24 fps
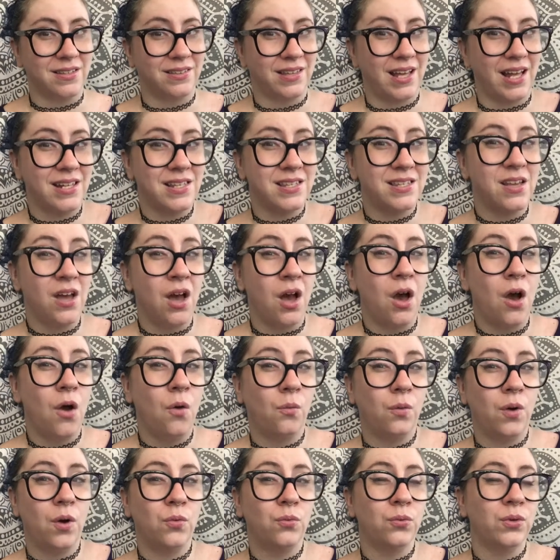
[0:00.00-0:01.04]
And that's
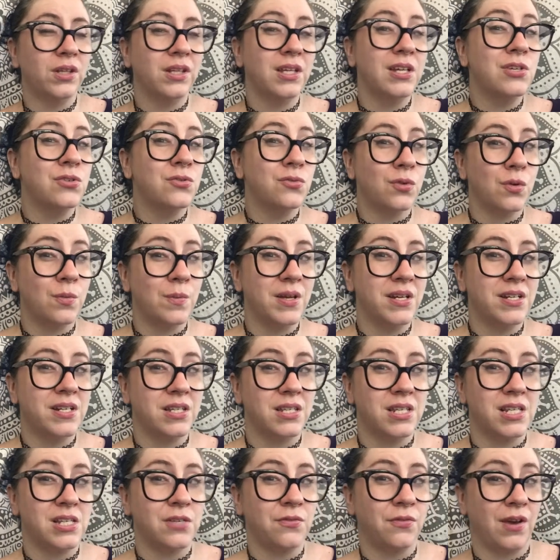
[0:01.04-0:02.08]
what really drew me to
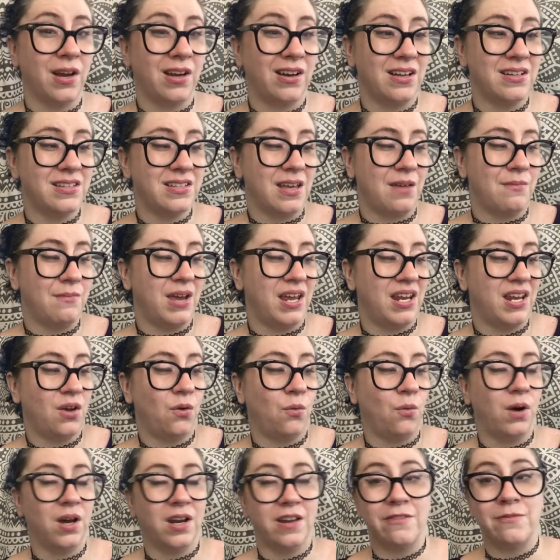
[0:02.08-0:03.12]
this fragrance and made it
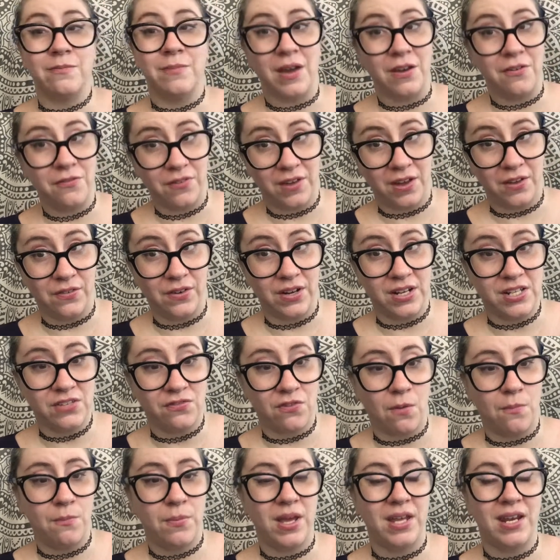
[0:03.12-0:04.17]
one of my favorites
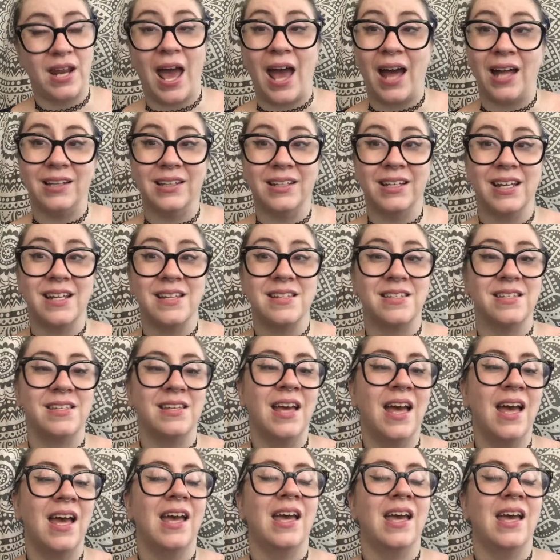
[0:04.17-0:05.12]
from Penhaligon's